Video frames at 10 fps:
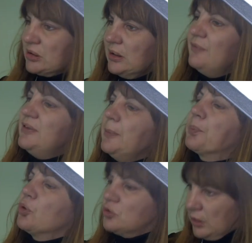the main
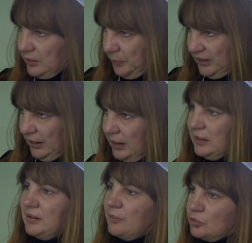hospital, military
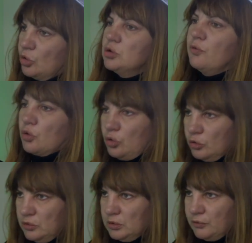hospital, but just
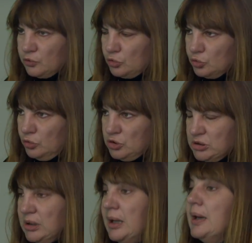
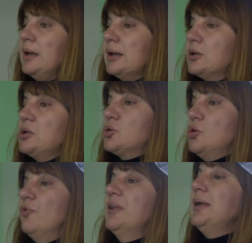hospitals with
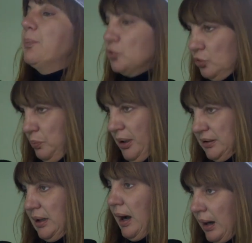100 to
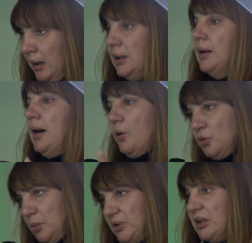200 beds, if they
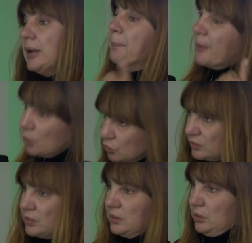have
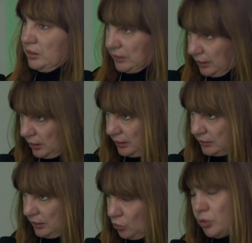audiometrics
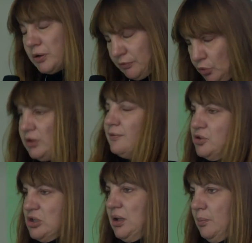plus
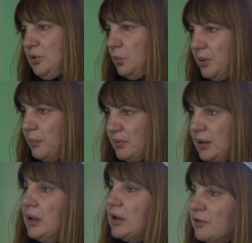
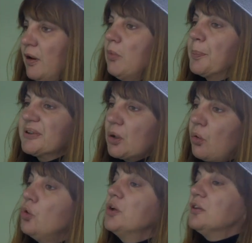otolaryngologists, then
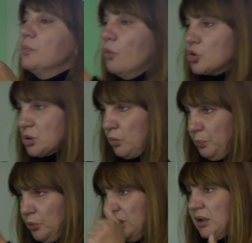we will have the
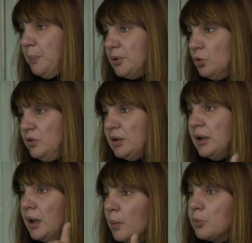protocol.
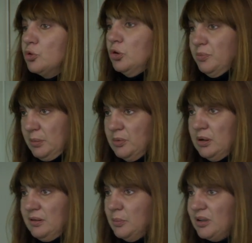And we'll be
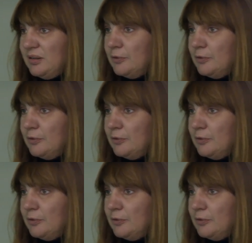able